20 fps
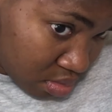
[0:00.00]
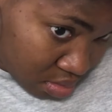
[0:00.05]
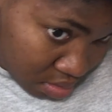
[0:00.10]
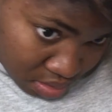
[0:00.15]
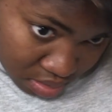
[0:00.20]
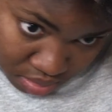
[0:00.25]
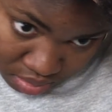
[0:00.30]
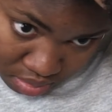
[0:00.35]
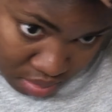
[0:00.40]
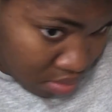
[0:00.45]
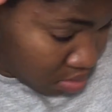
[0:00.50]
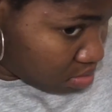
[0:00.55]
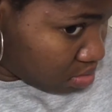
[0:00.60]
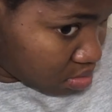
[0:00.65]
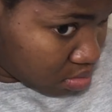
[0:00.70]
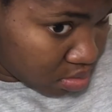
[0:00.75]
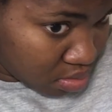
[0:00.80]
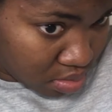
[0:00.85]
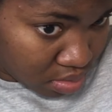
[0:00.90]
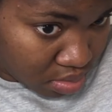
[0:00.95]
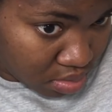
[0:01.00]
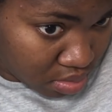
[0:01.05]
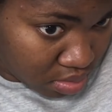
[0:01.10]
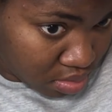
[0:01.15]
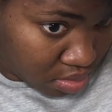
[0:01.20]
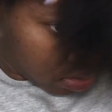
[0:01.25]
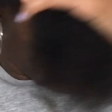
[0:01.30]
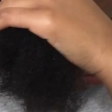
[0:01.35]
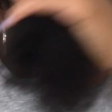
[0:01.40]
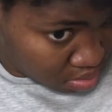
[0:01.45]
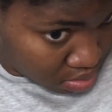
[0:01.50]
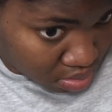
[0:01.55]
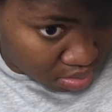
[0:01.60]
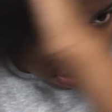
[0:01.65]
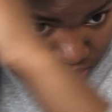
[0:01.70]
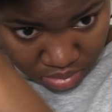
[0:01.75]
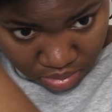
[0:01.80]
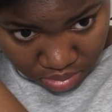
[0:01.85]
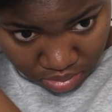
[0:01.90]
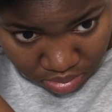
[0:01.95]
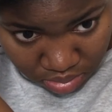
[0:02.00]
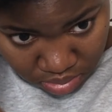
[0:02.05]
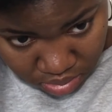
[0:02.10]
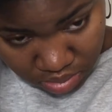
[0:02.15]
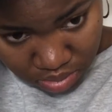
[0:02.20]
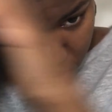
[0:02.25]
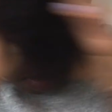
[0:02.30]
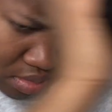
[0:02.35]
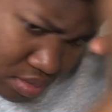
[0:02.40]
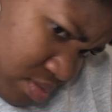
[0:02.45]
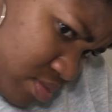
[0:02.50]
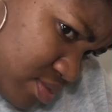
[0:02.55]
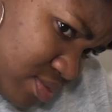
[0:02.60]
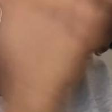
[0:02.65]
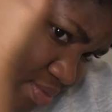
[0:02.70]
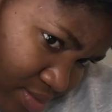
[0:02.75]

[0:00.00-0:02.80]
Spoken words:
in sections, that way you can do things better. And for